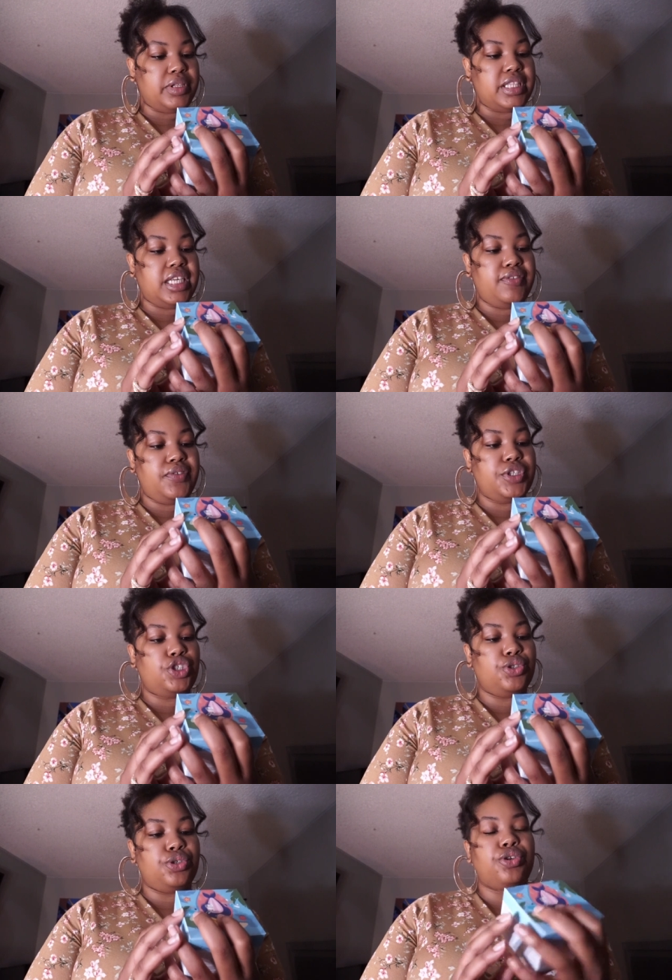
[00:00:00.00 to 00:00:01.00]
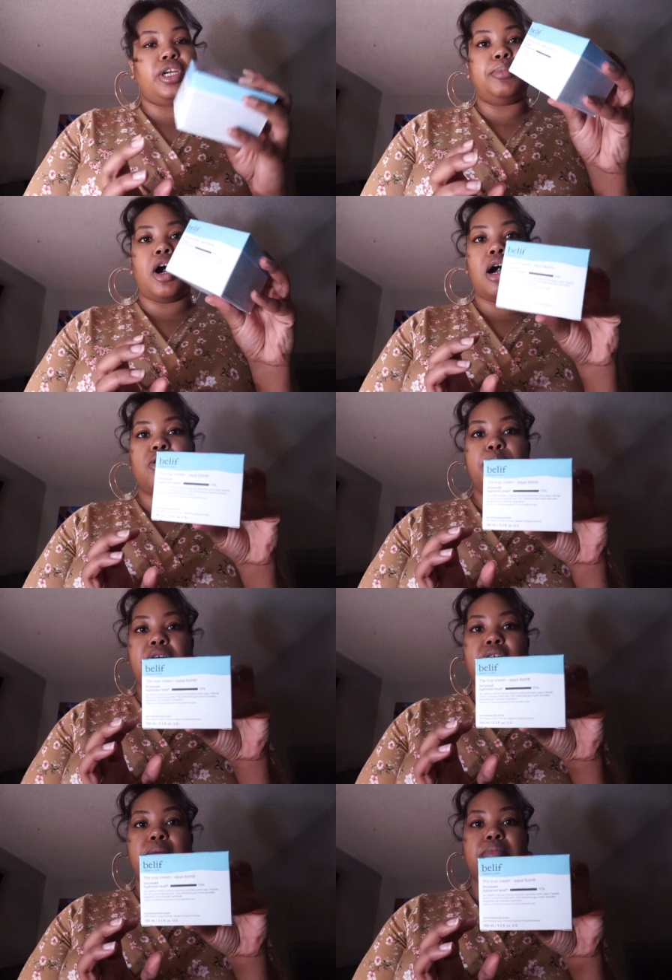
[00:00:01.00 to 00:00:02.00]
belif True Cream Aqua
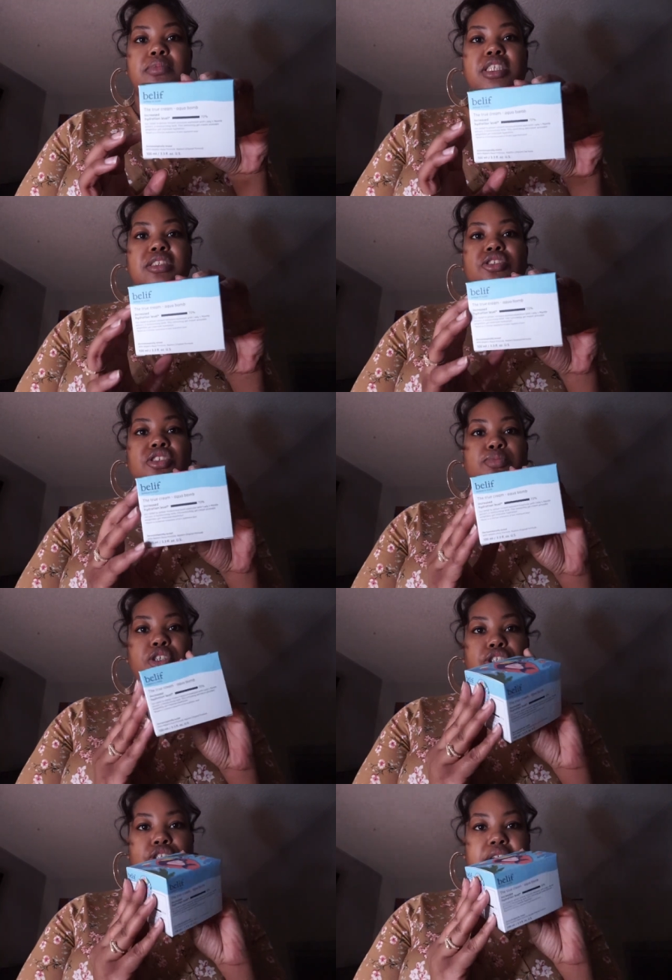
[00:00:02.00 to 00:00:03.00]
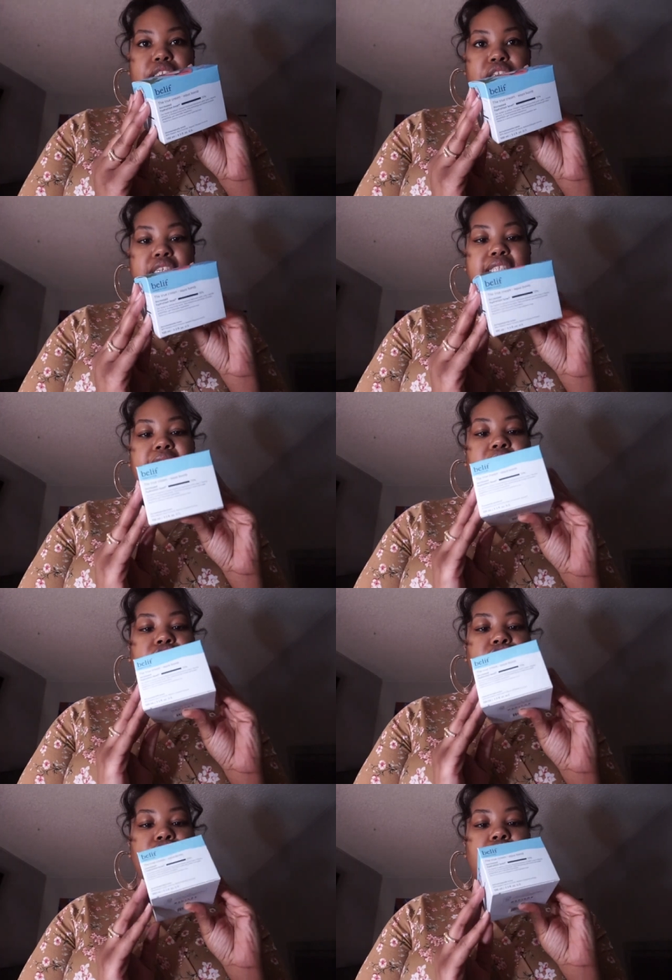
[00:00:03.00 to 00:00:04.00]
Balm. This is just moisturizer. It's like a
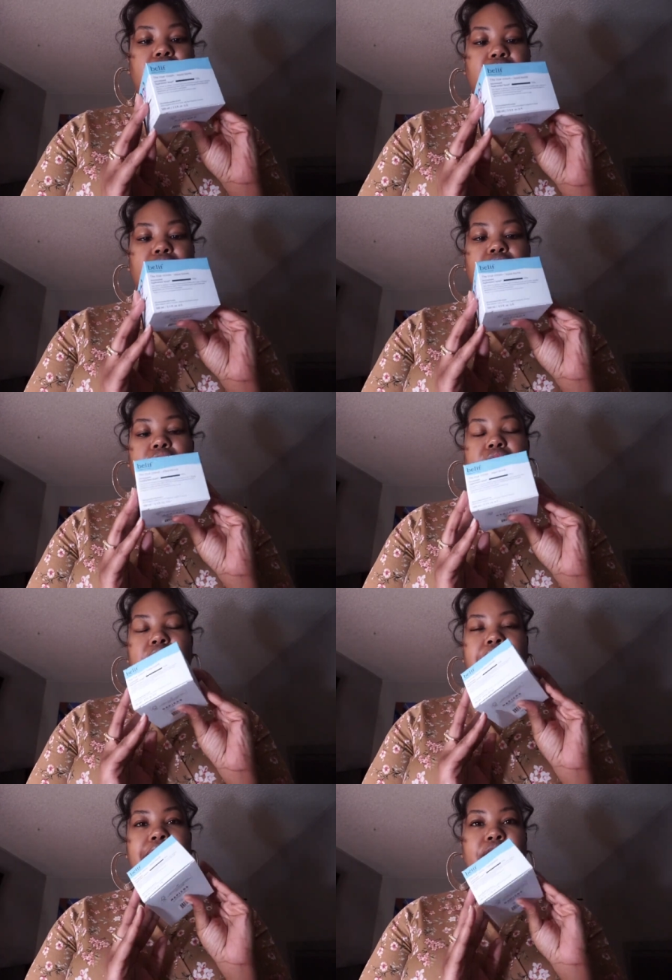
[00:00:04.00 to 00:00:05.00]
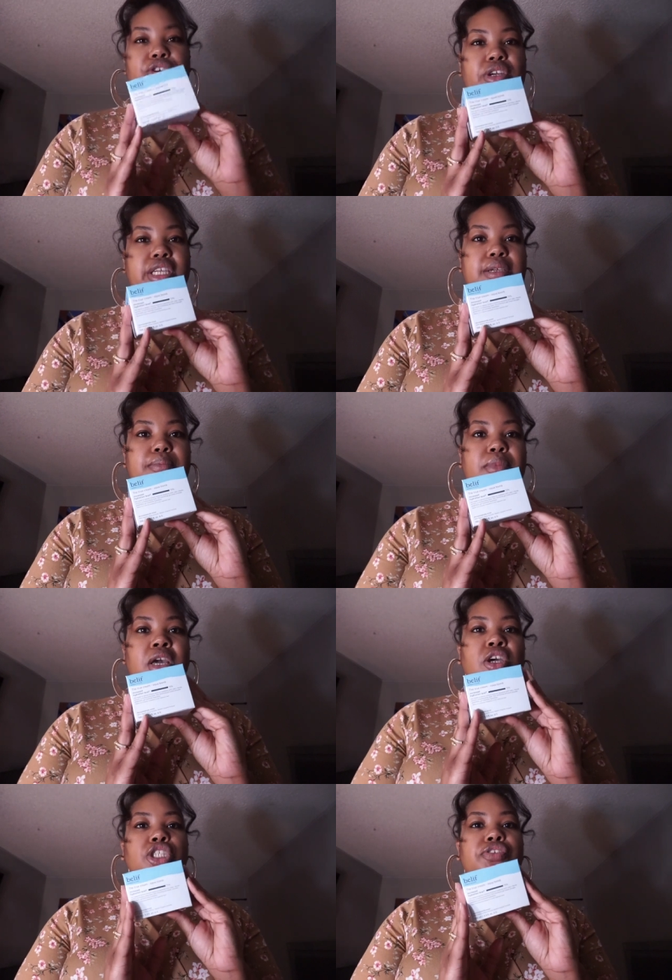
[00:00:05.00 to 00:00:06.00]
gel kind of cream.
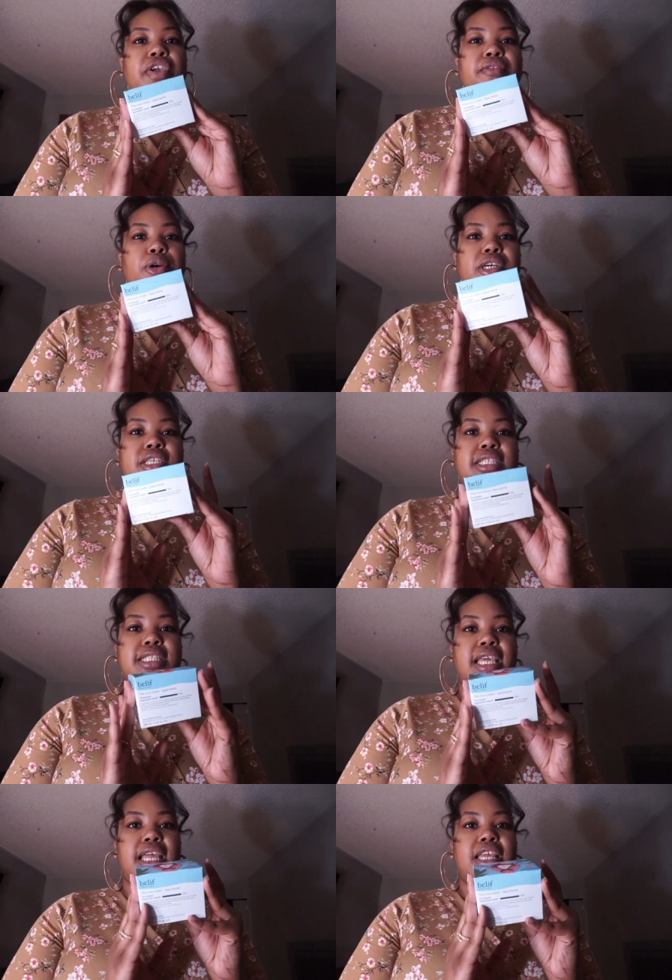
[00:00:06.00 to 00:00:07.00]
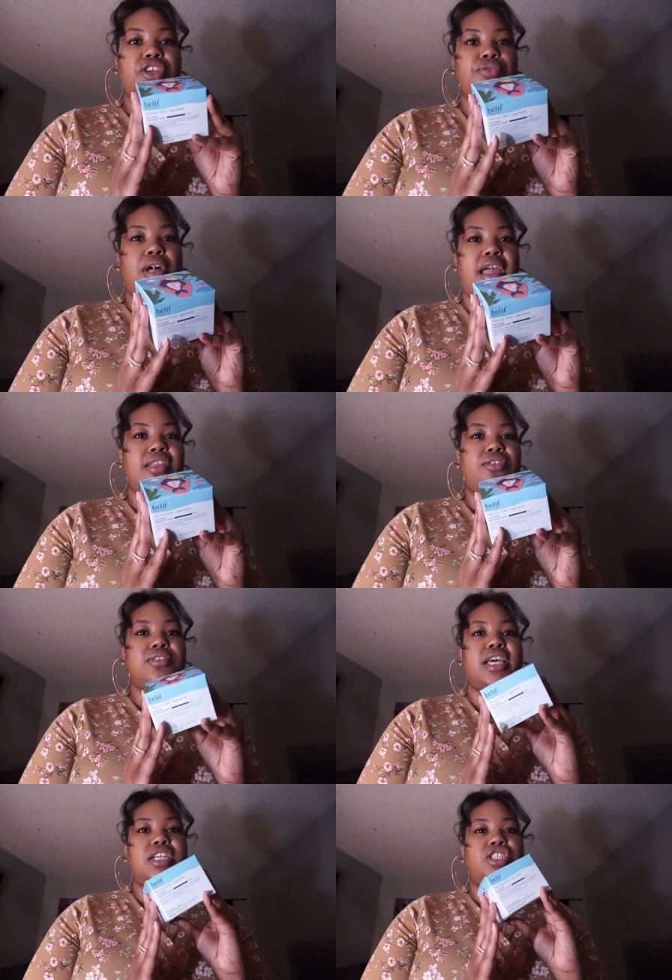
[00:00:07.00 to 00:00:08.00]
So if you have oily skin and you like
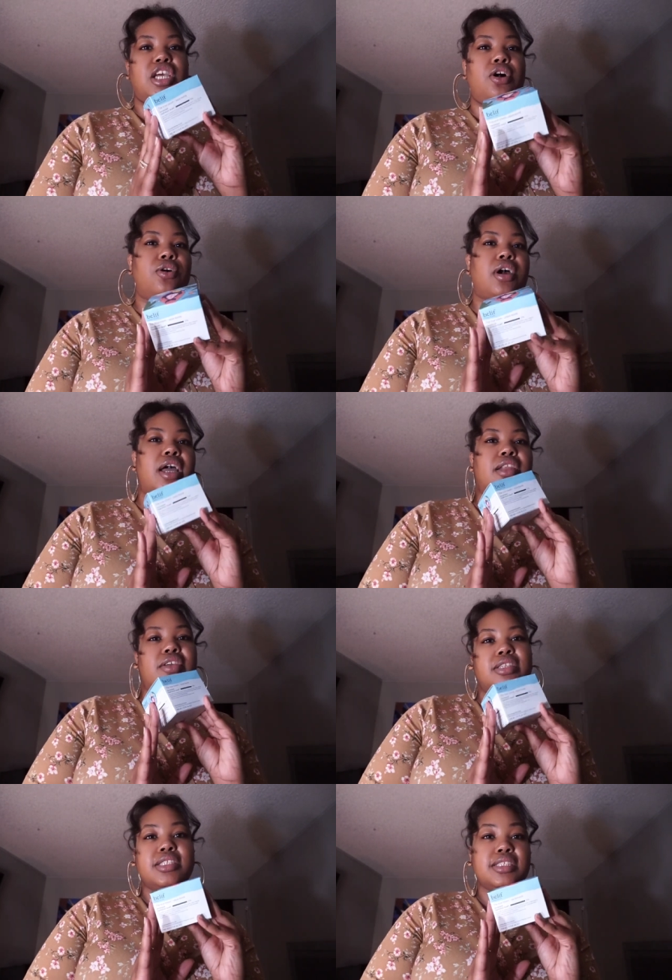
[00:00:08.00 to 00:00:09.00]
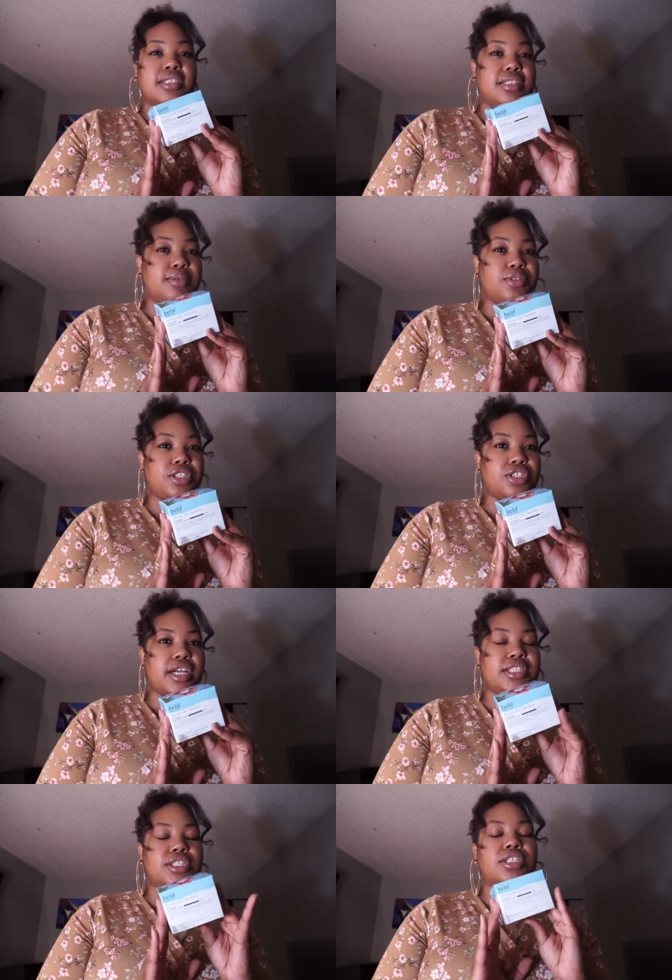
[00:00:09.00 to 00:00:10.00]
those like gel kind of consistency
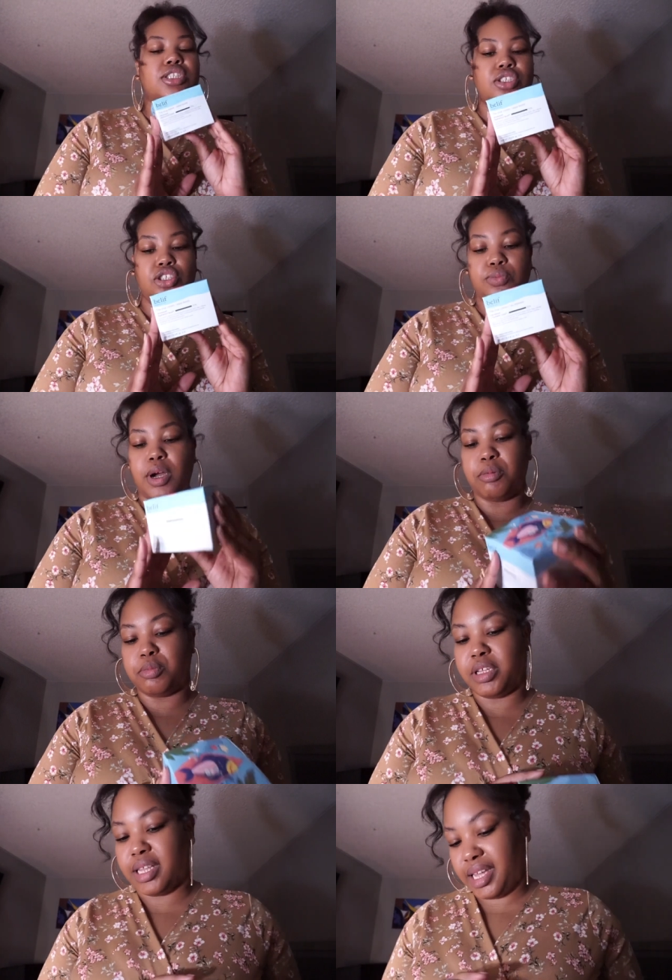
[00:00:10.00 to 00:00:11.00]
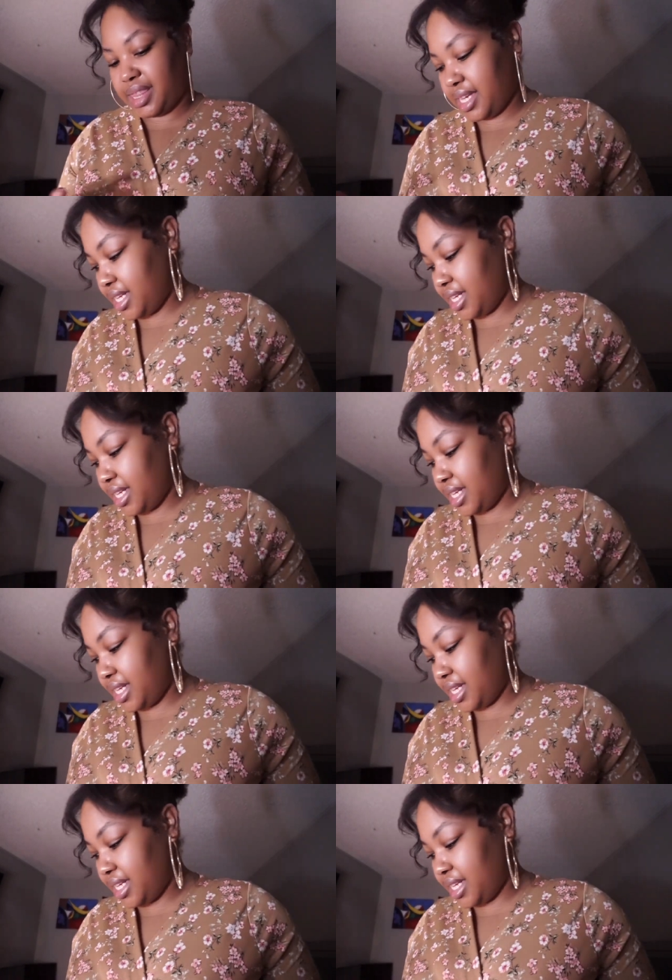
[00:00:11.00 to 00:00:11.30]
moisturizers, you'd probably like